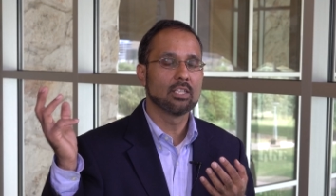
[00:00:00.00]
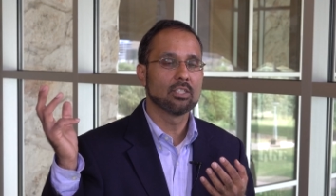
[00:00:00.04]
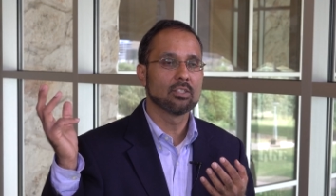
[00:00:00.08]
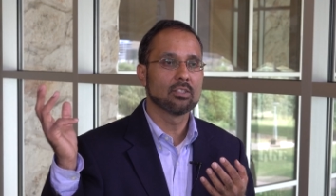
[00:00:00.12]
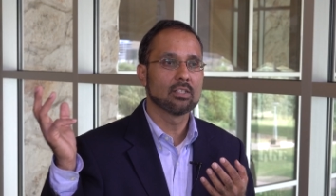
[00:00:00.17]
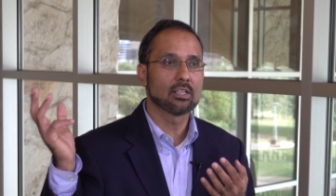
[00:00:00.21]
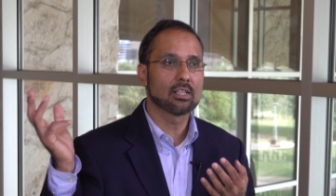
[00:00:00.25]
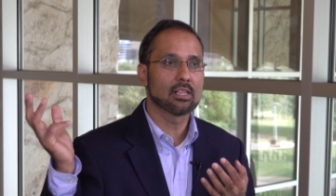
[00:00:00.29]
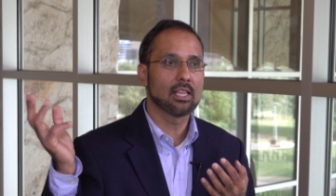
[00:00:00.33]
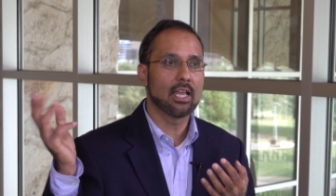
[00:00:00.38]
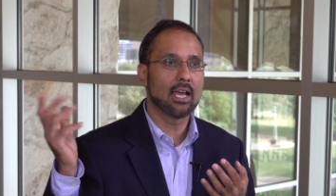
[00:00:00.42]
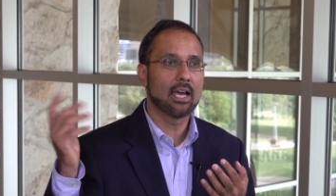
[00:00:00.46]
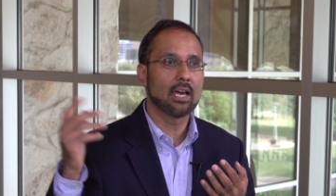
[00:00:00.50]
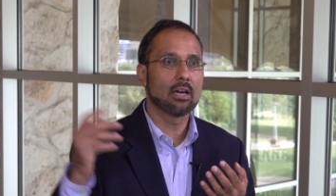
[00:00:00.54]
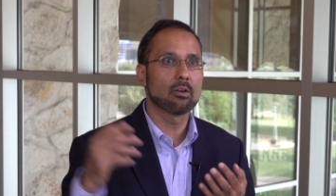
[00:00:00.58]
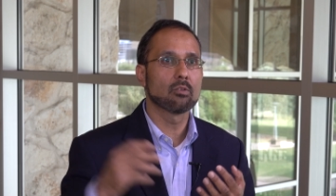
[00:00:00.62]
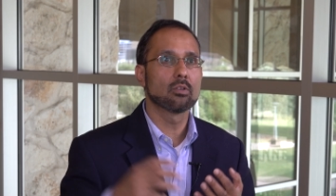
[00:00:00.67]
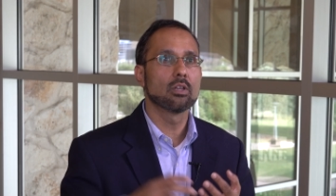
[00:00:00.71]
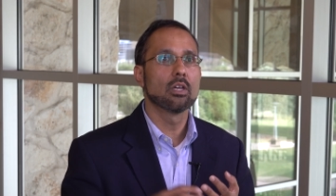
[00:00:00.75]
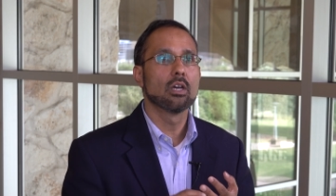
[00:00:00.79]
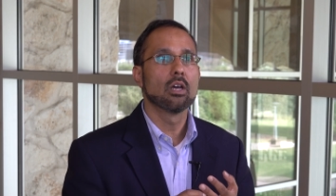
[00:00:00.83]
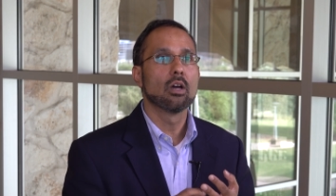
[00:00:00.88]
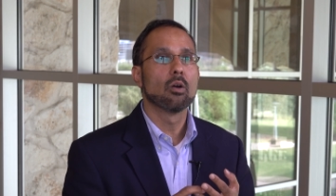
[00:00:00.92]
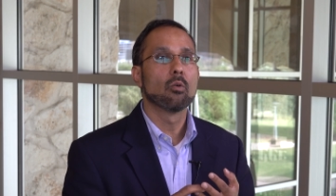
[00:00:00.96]
into the
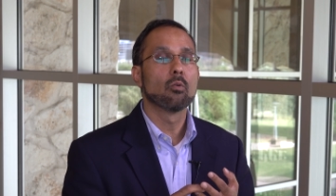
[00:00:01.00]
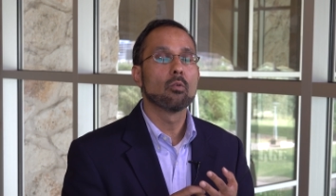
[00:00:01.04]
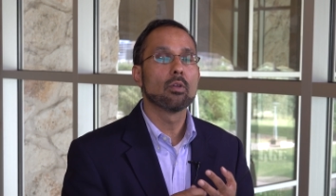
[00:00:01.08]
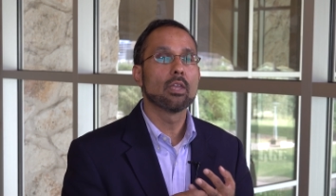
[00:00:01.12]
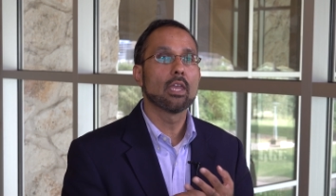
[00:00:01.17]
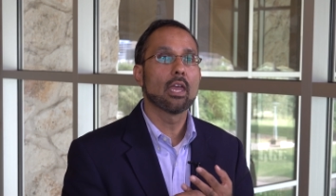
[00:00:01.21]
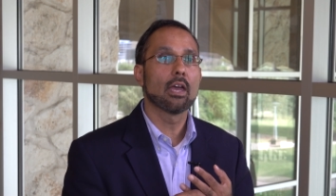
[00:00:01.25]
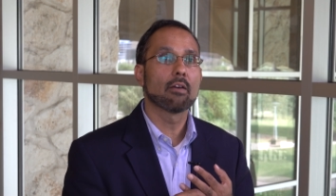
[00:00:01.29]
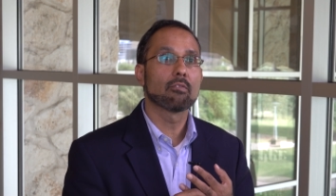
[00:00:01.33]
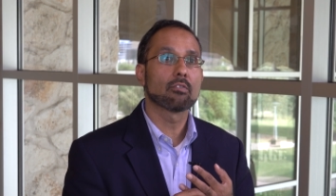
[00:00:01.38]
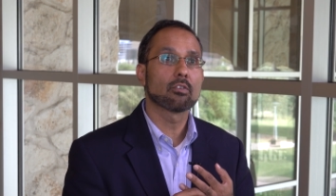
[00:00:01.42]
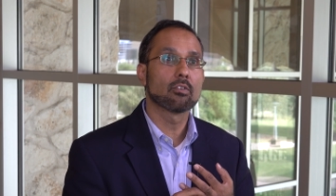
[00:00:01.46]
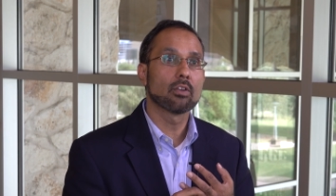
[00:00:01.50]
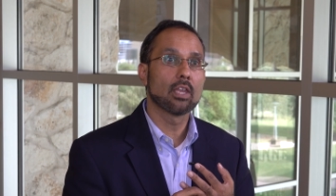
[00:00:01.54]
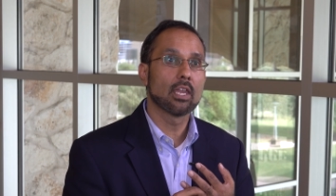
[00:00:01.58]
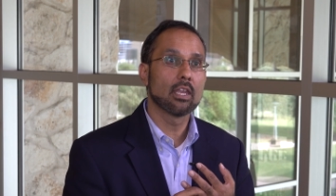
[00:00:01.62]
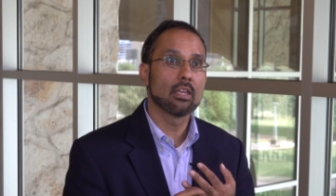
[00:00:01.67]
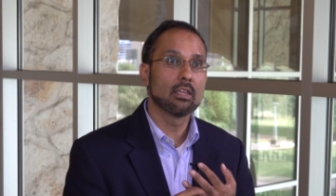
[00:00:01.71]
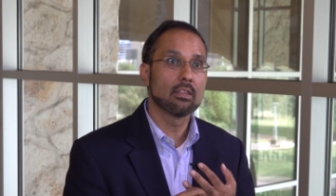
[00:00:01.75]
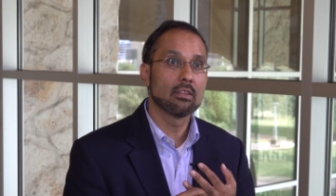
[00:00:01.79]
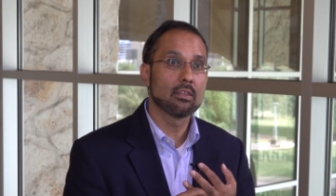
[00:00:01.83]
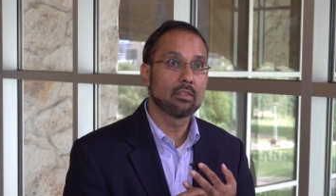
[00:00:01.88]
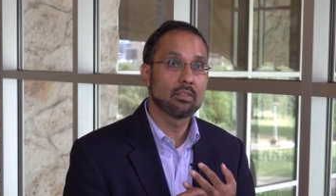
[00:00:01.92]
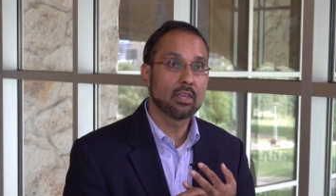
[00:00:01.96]
cloud, we have
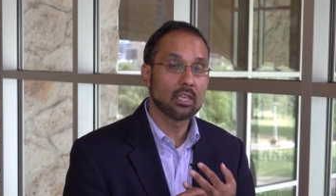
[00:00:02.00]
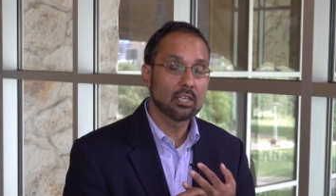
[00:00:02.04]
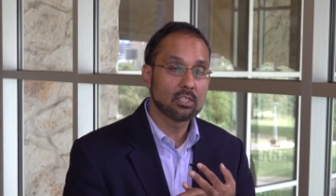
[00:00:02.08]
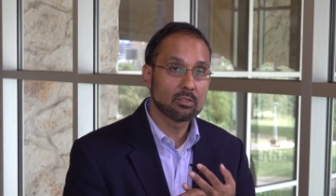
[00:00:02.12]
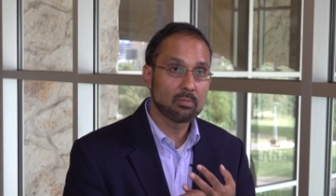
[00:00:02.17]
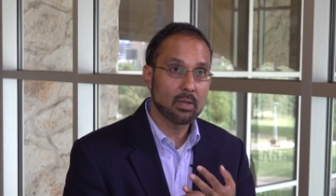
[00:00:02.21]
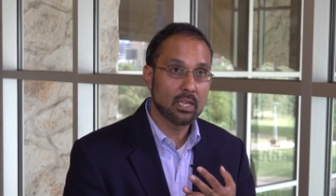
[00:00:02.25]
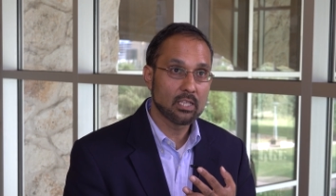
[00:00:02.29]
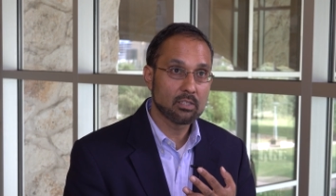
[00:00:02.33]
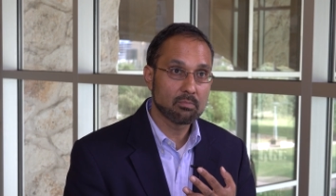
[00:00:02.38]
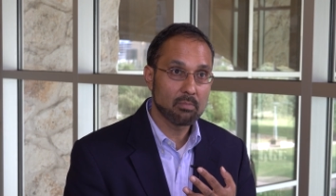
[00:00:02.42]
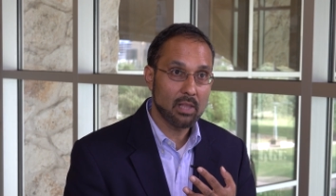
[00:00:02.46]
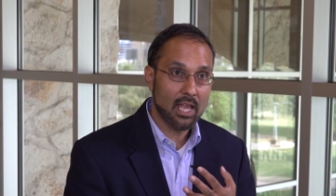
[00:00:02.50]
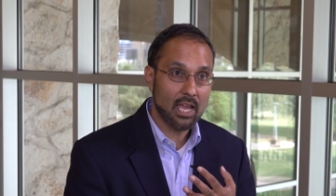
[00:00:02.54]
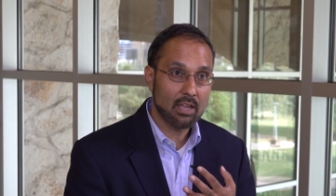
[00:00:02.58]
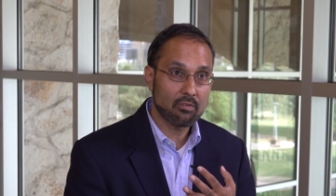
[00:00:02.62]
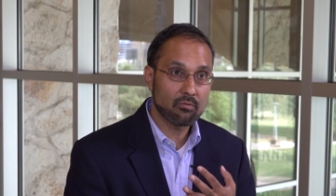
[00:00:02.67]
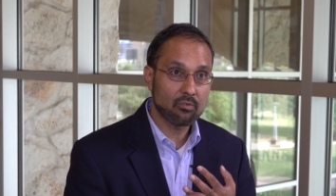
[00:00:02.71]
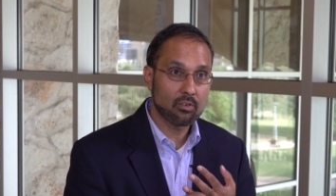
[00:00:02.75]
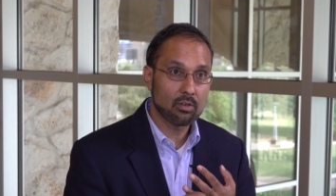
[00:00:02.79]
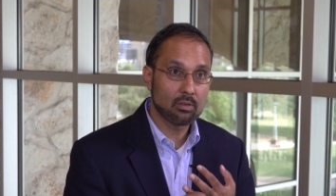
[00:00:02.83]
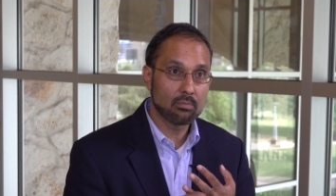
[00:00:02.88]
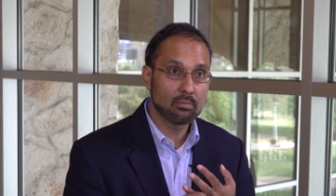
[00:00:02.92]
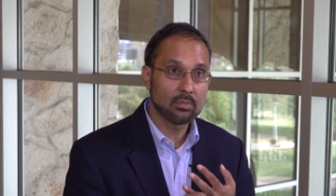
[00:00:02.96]
created the ThingSpace
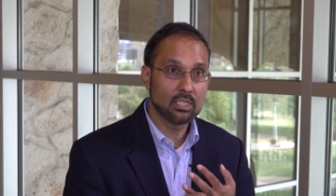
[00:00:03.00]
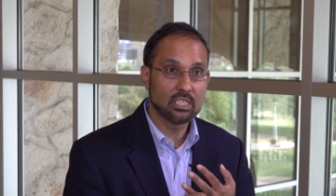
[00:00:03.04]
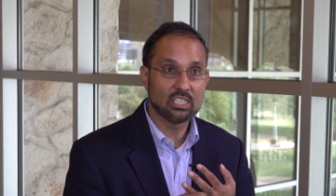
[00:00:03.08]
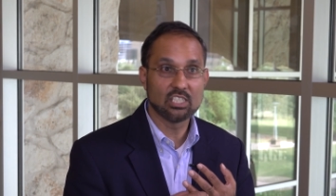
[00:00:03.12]
platform.